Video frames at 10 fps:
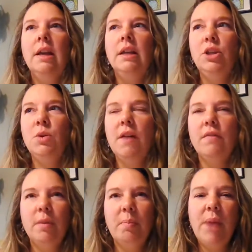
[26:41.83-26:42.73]
You
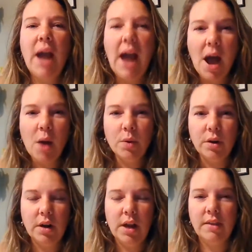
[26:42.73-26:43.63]
have the
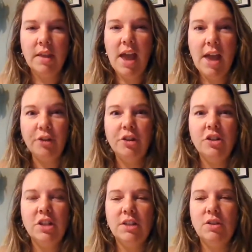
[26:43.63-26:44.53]
power and the
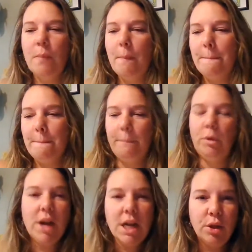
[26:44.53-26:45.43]
energy to
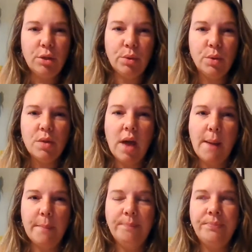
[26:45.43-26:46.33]
break through
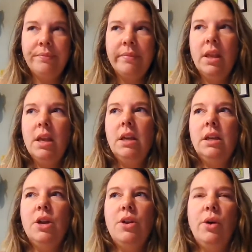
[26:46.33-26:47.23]
them.
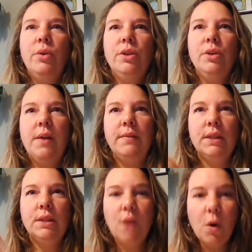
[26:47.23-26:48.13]
You have
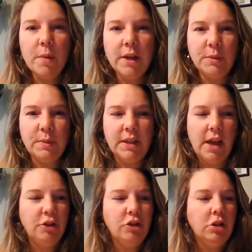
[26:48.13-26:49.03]
so much
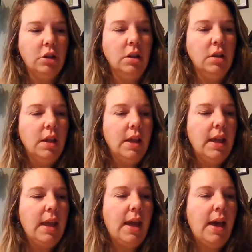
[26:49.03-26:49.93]
potential.
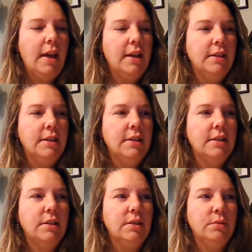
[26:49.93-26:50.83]
And
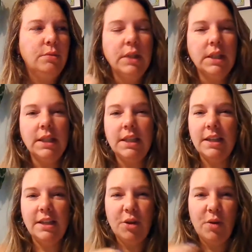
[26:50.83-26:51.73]

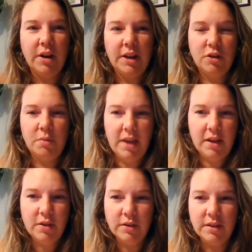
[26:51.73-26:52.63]
really, Archangel
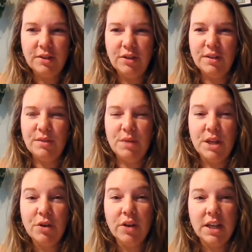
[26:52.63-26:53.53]
Michael is just
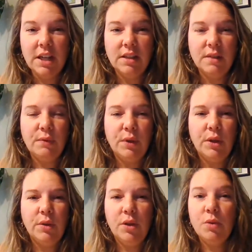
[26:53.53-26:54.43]
reiterating this for
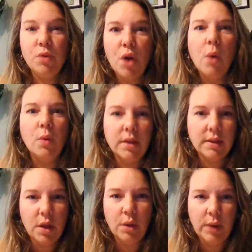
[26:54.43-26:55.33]
you. You know
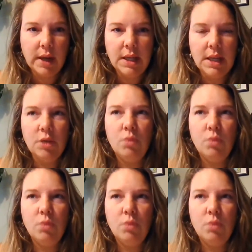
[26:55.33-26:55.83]
this already. You